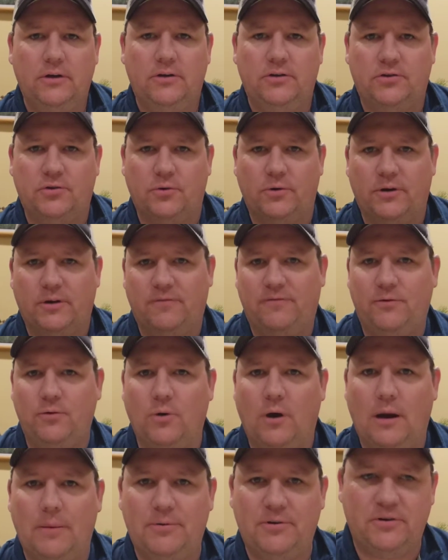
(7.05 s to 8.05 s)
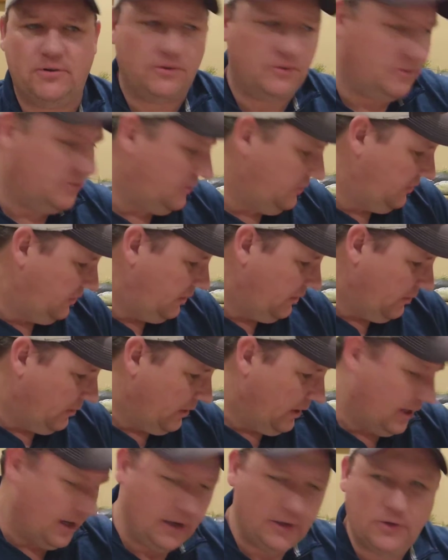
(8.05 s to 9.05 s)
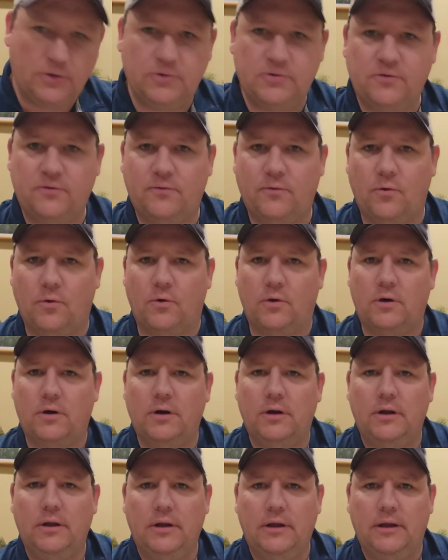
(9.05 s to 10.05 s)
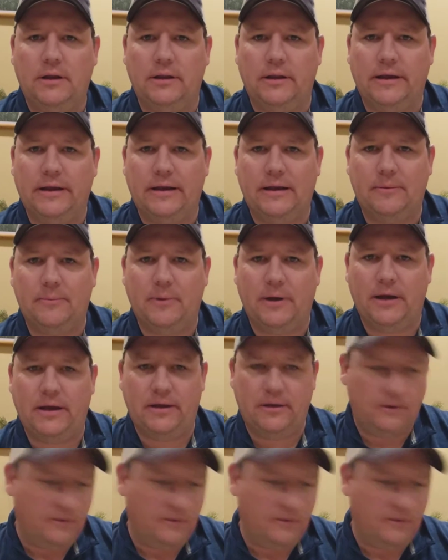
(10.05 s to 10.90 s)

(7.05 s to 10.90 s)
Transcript: showing a few options that I use for lighting my